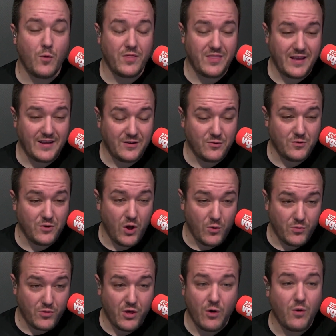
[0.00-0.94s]
One thing to
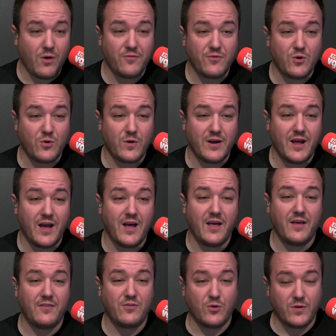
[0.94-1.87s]
note, though, if
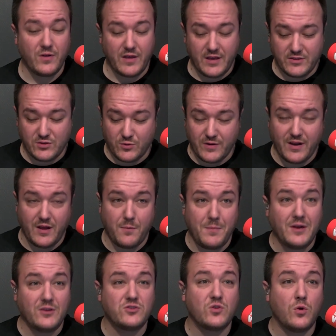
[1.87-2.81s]
their kids are in a
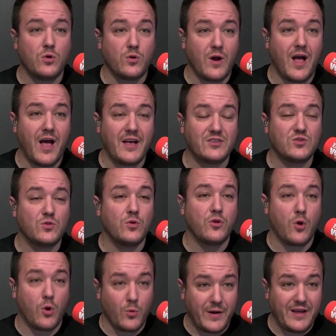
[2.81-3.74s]
middle school or high school,
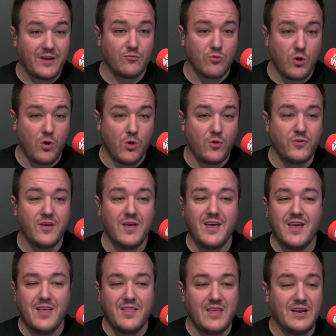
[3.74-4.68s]
they're already enrolled,
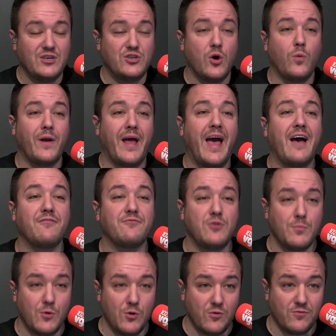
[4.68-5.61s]
they don't have
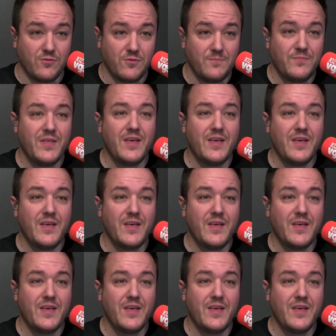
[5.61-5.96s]
to move.